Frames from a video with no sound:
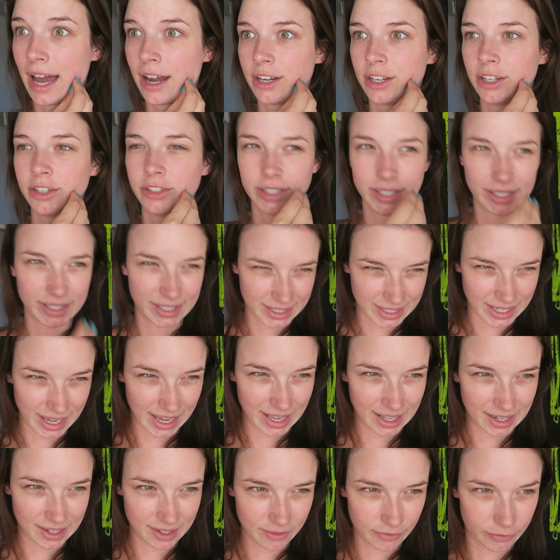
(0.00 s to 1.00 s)
out of your
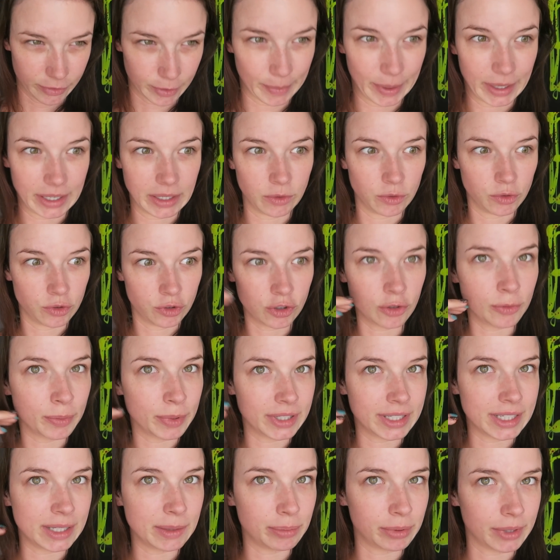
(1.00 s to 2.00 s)
skin from like
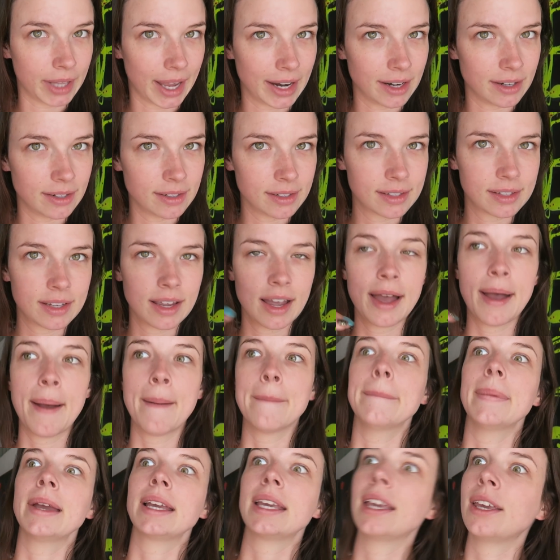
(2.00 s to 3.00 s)
super deep layers,
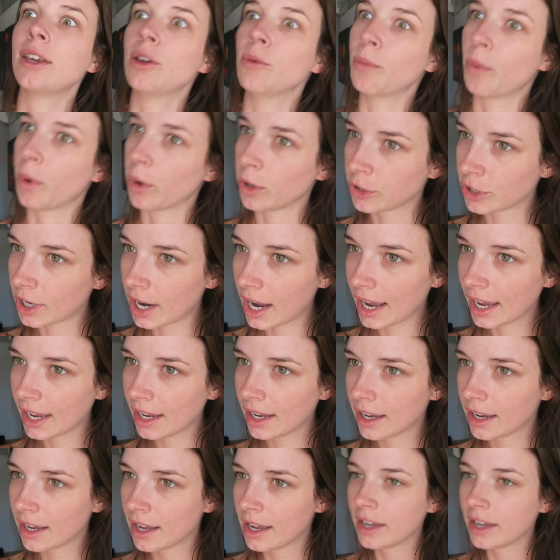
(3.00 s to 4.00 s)
making you more dry.